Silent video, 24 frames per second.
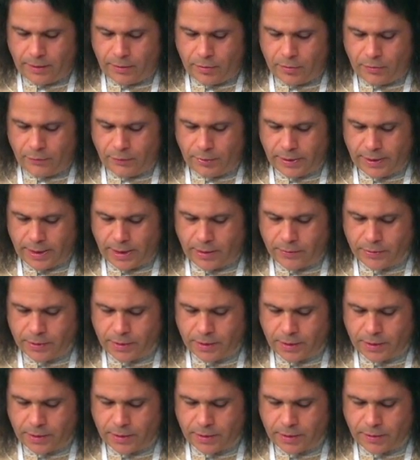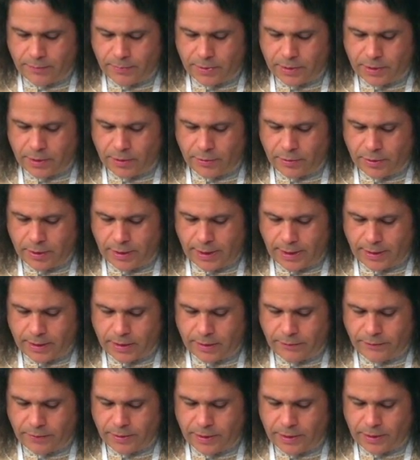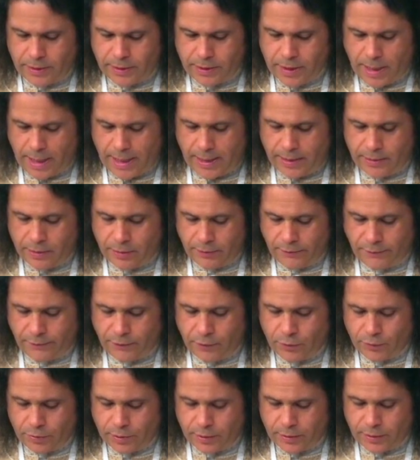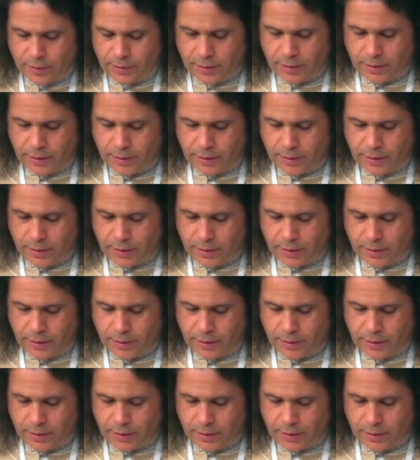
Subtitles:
who renounces material activities and the fruit